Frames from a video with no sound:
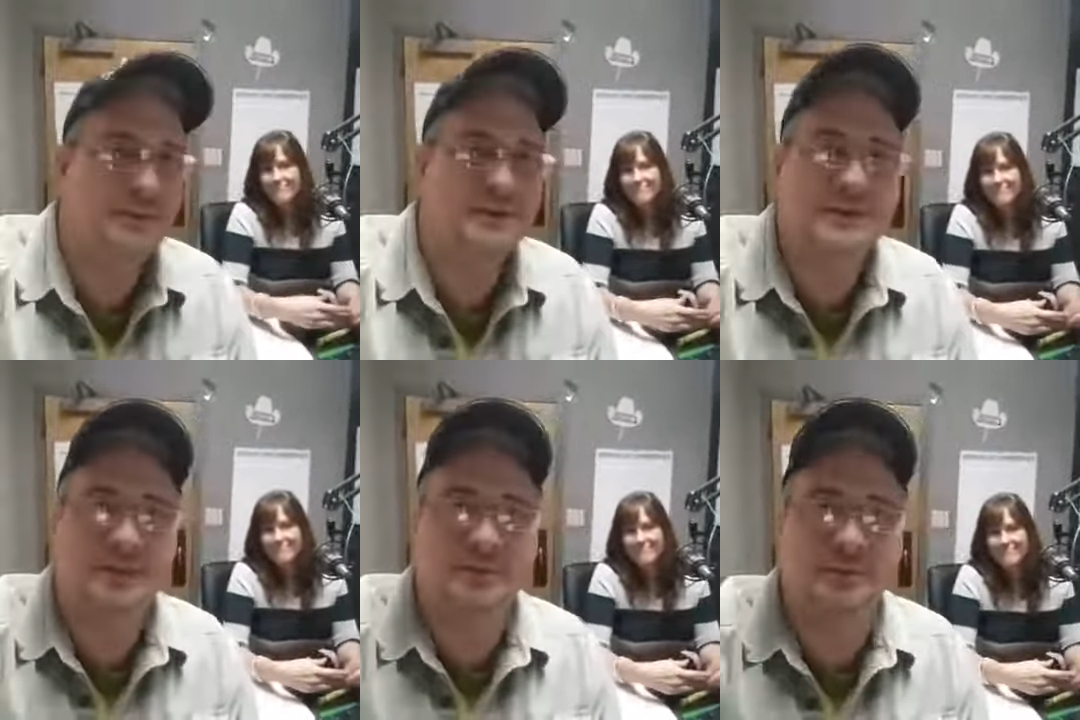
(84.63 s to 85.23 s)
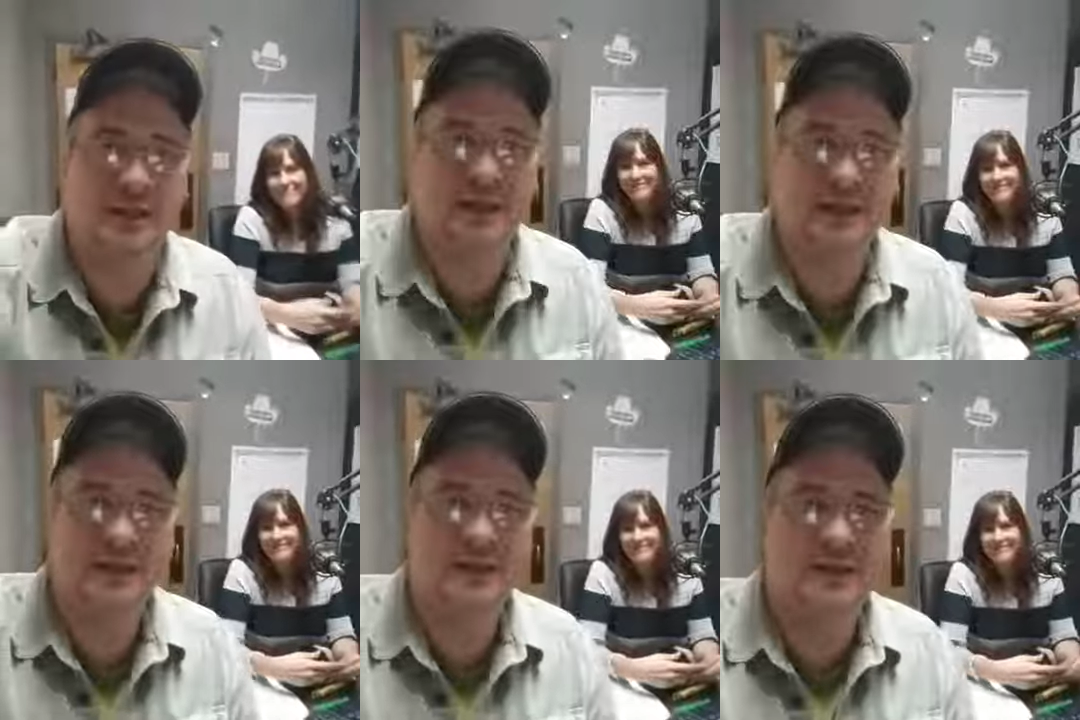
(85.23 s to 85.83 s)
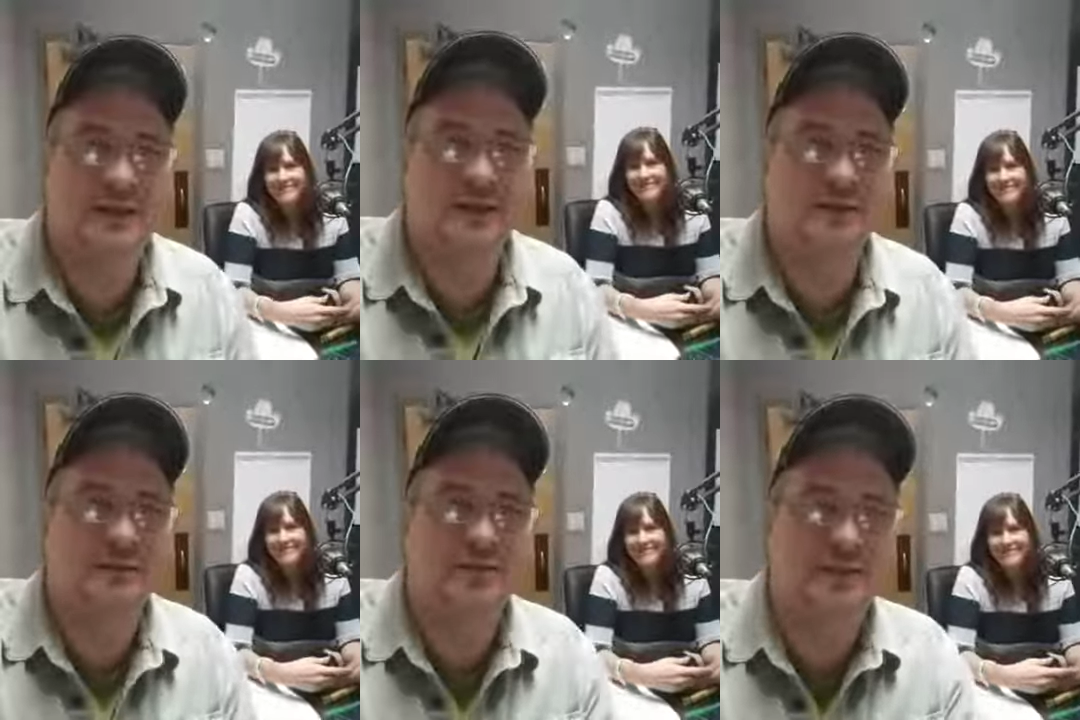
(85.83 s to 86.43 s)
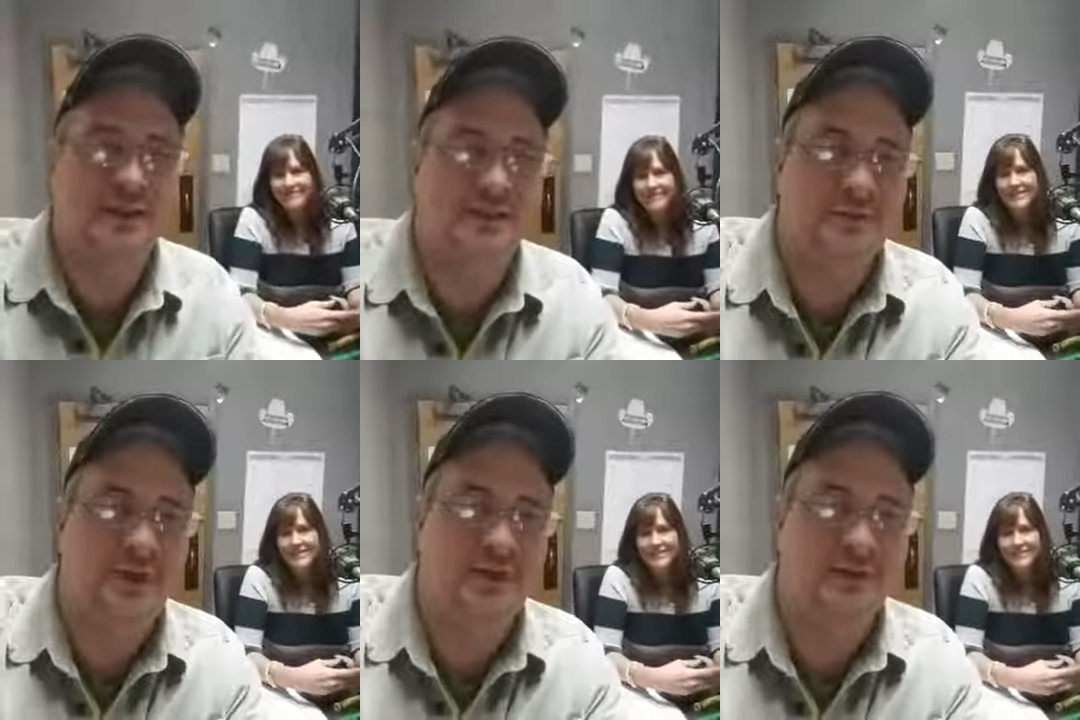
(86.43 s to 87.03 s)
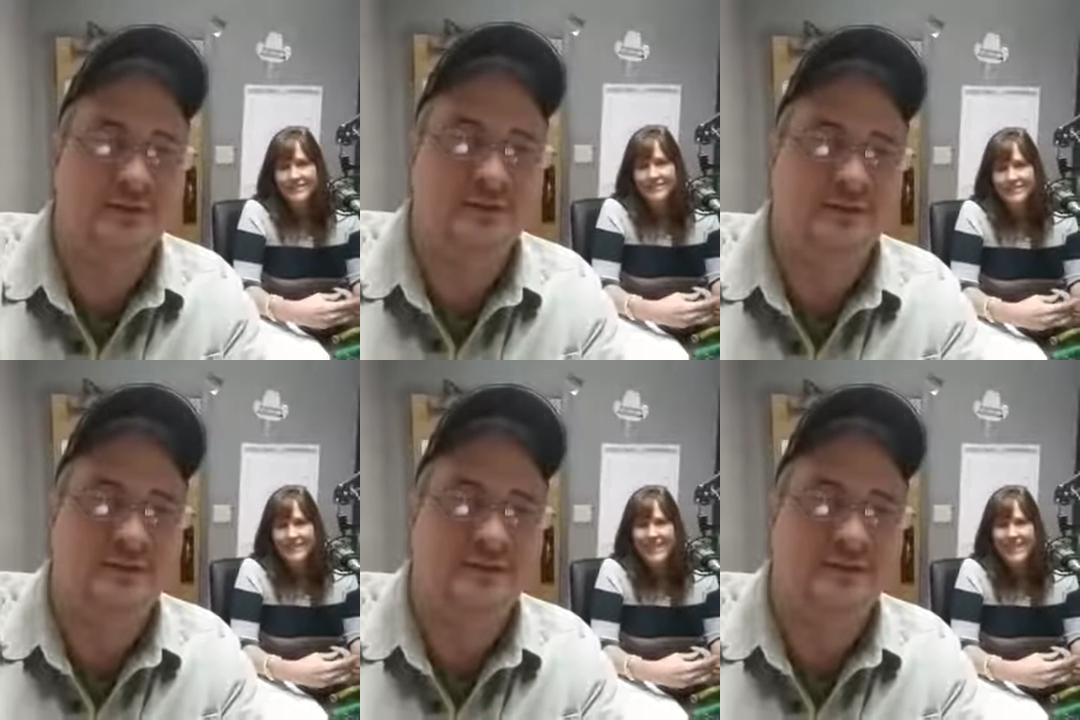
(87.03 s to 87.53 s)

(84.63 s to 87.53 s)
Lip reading: Happy Wednesday, everybody. We'll see you on the radio.